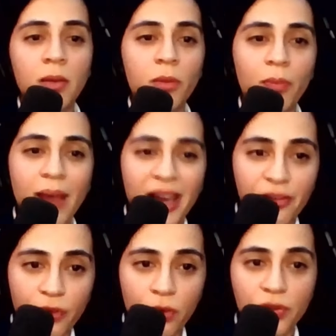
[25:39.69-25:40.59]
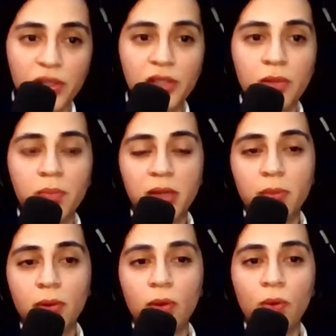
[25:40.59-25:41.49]
But my focus is on
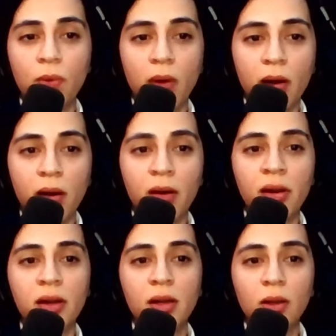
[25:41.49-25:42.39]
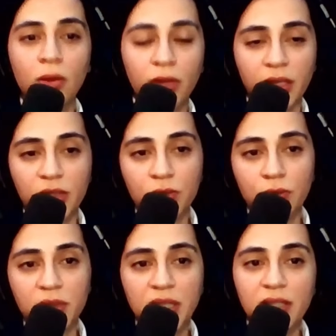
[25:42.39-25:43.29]
people who are looking to
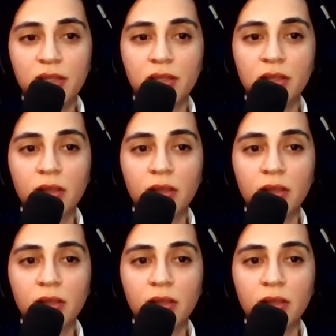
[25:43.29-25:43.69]
teach